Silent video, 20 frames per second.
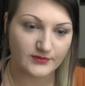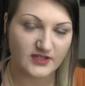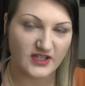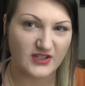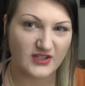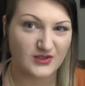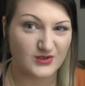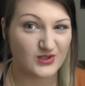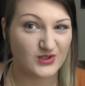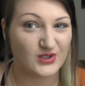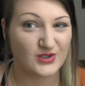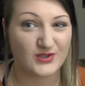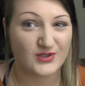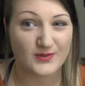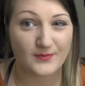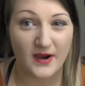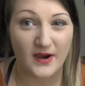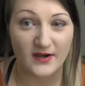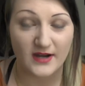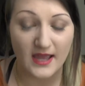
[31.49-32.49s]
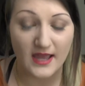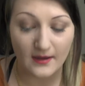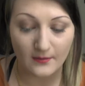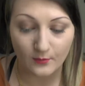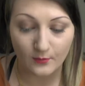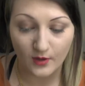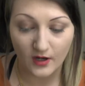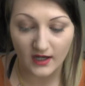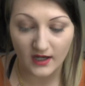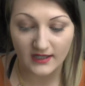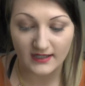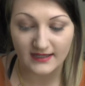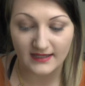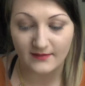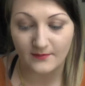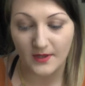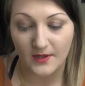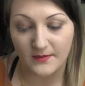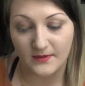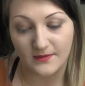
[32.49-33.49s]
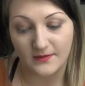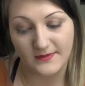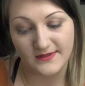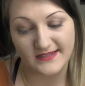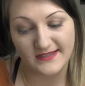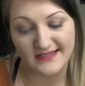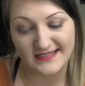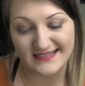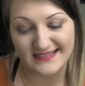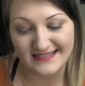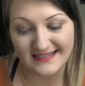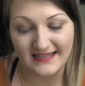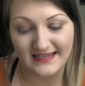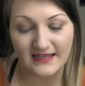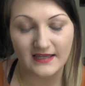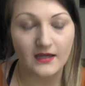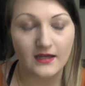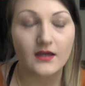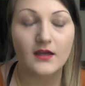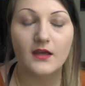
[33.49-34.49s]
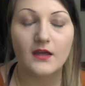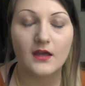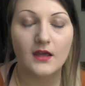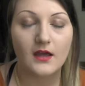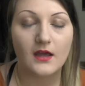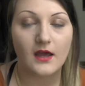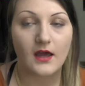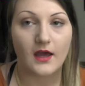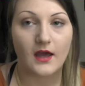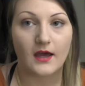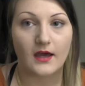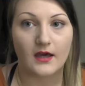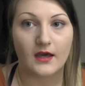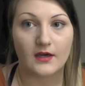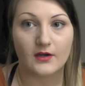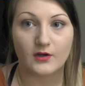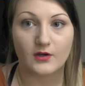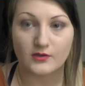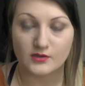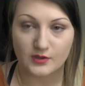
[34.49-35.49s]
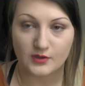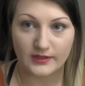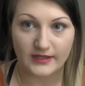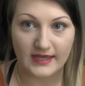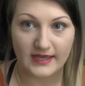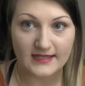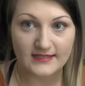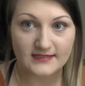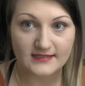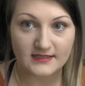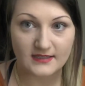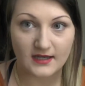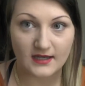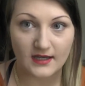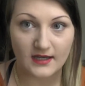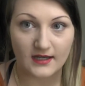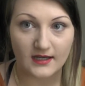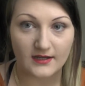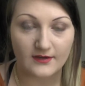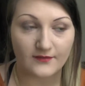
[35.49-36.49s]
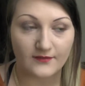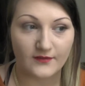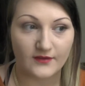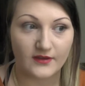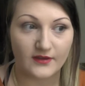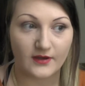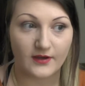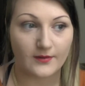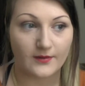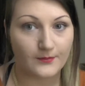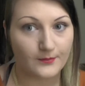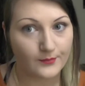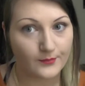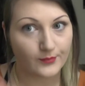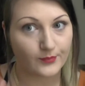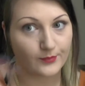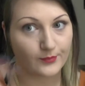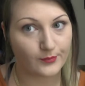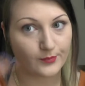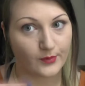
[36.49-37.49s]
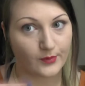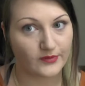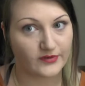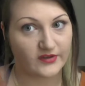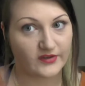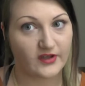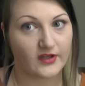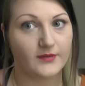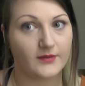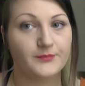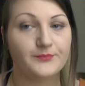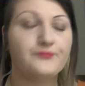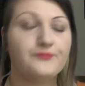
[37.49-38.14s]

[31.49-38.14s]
I used to use the Barry M1, at the moment I'm using the Sleek contour kit for the bronzer